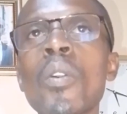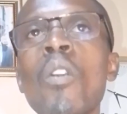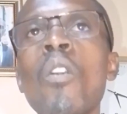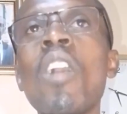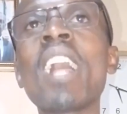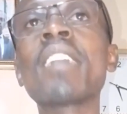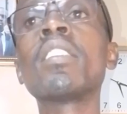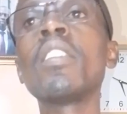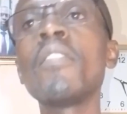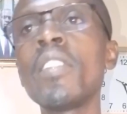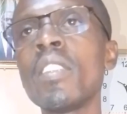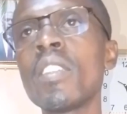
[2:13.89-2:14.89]
or
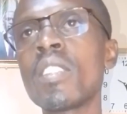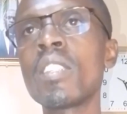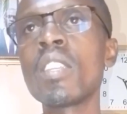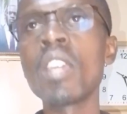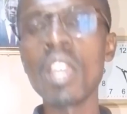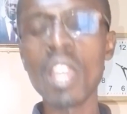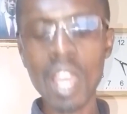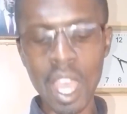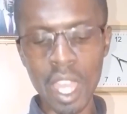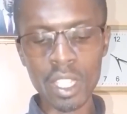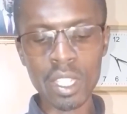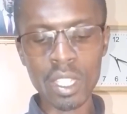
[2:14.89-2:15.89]
activities
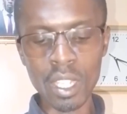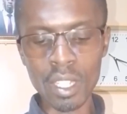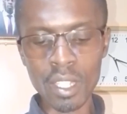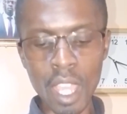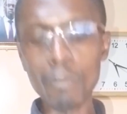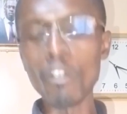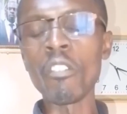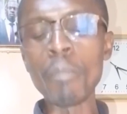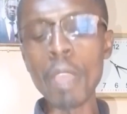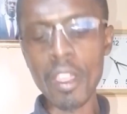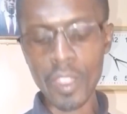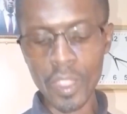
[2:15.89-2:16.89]
at the time of
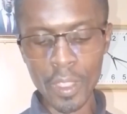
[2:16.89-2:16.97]
birth.